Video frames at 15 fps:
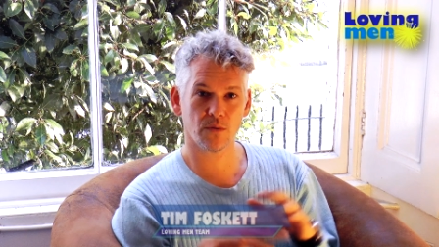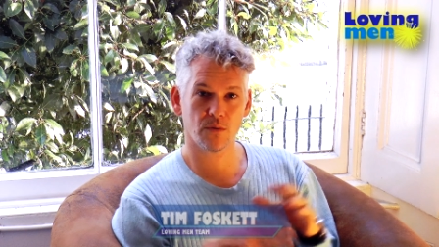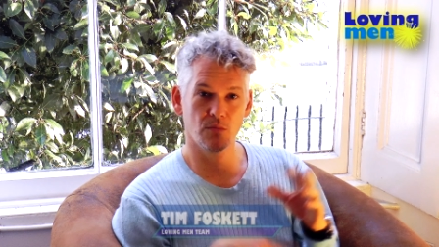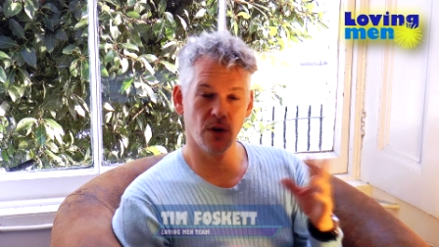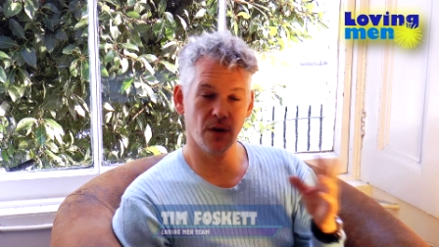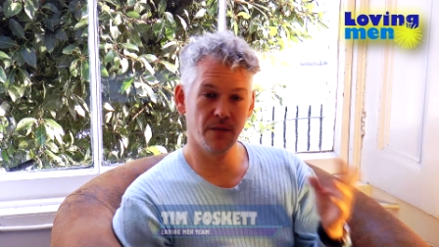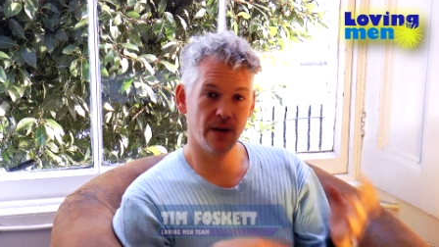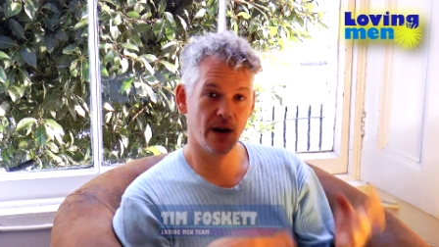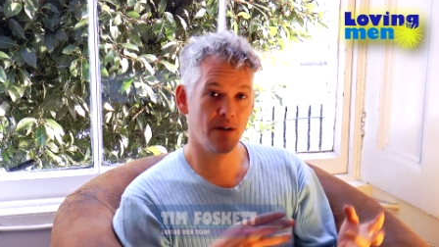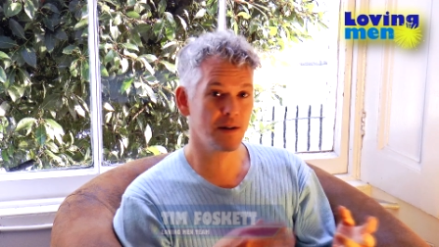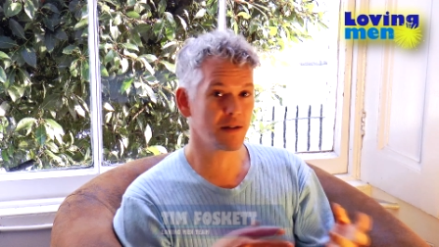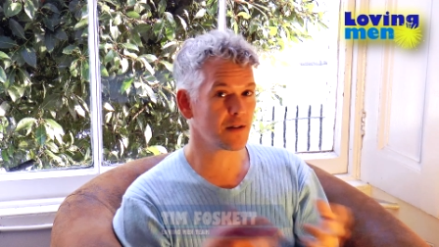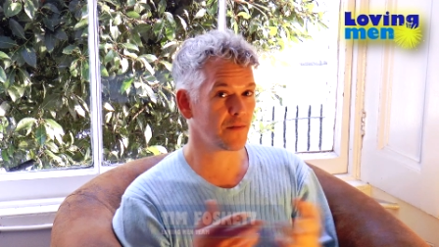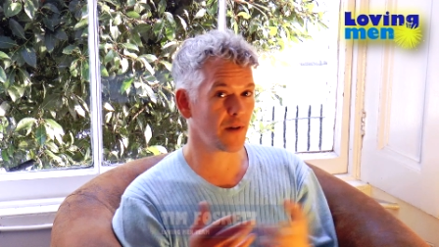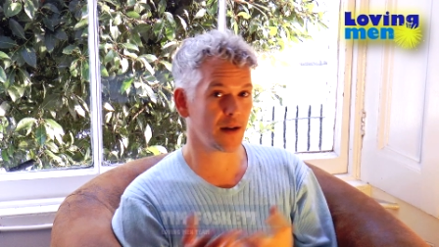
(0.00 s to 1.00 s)
we run
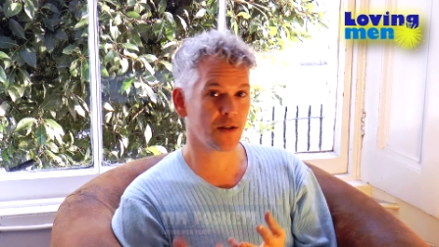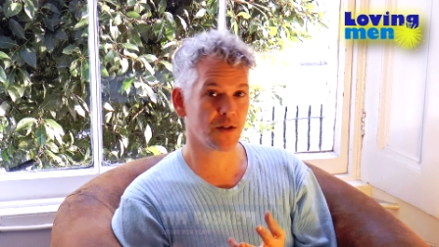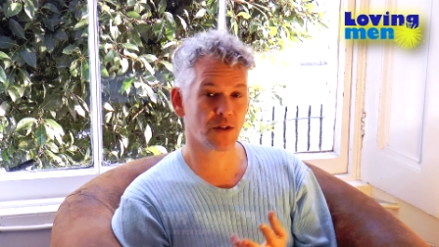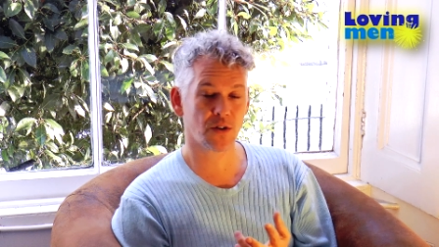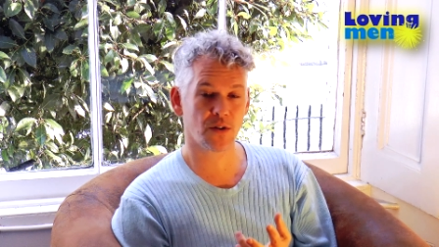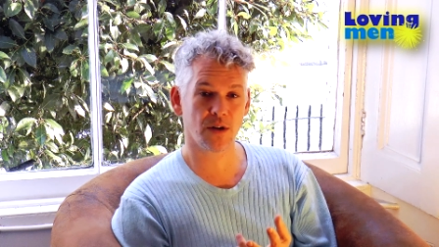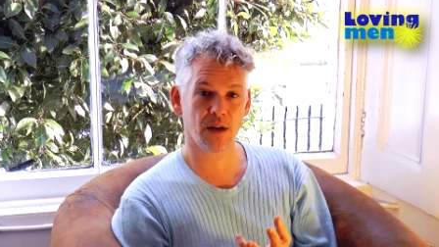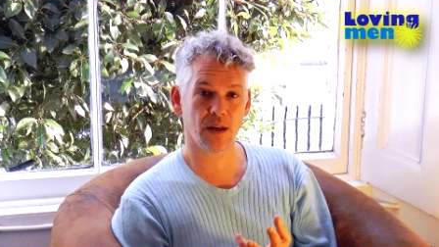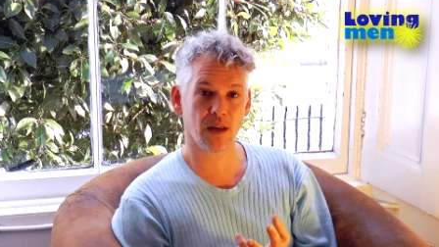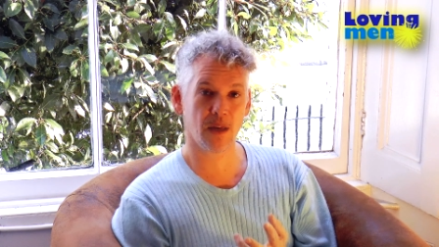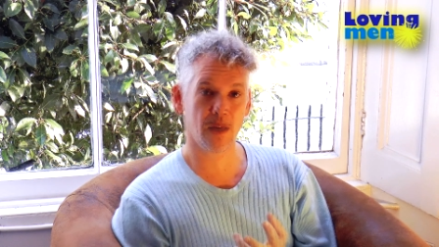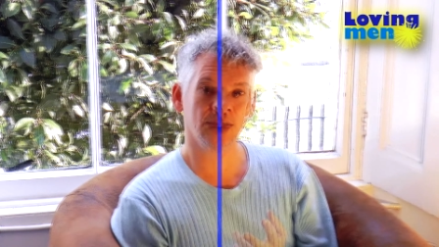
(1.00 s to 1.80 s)
various events during the